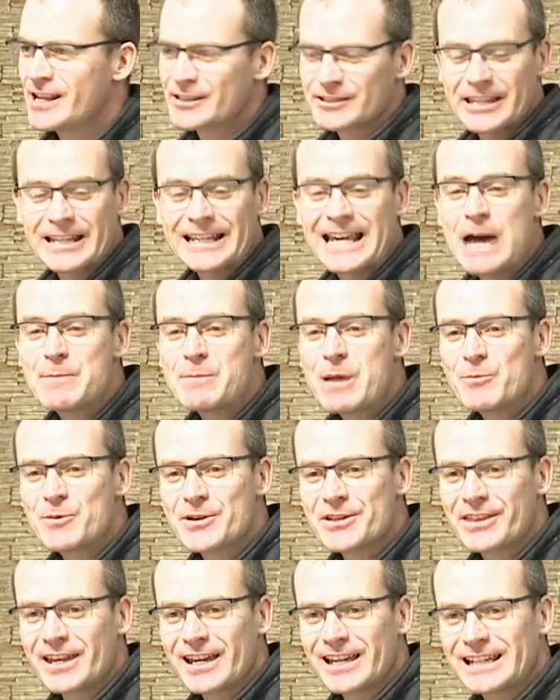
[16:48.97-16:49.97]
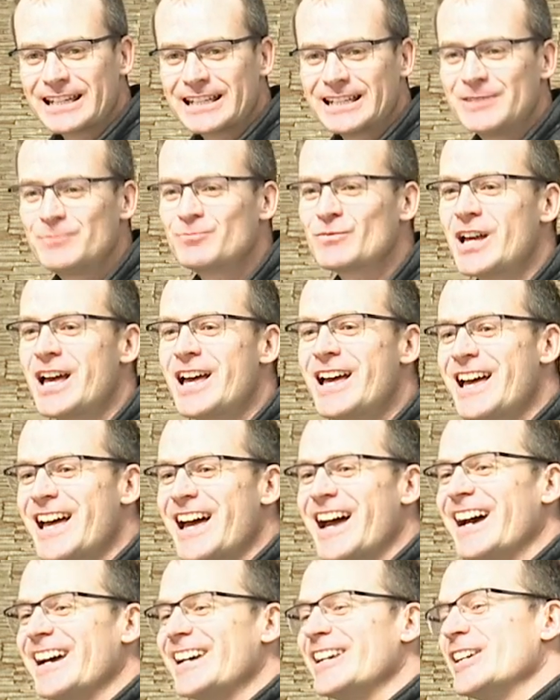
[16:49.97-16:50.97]
So they come up with a
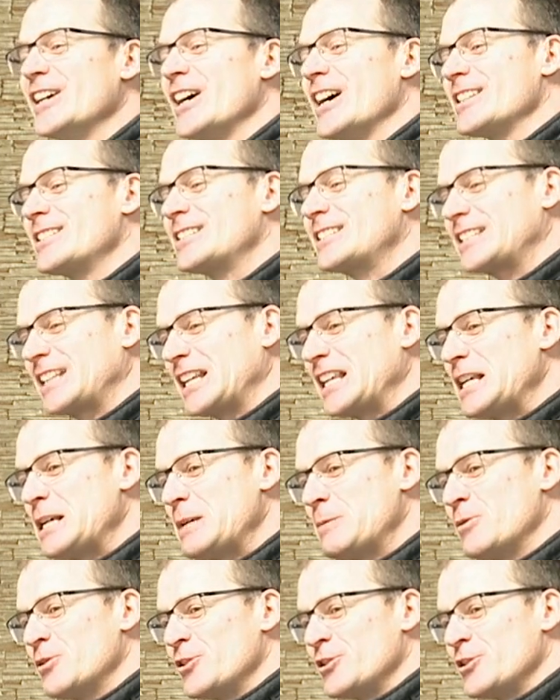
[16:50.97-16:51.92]
scheme,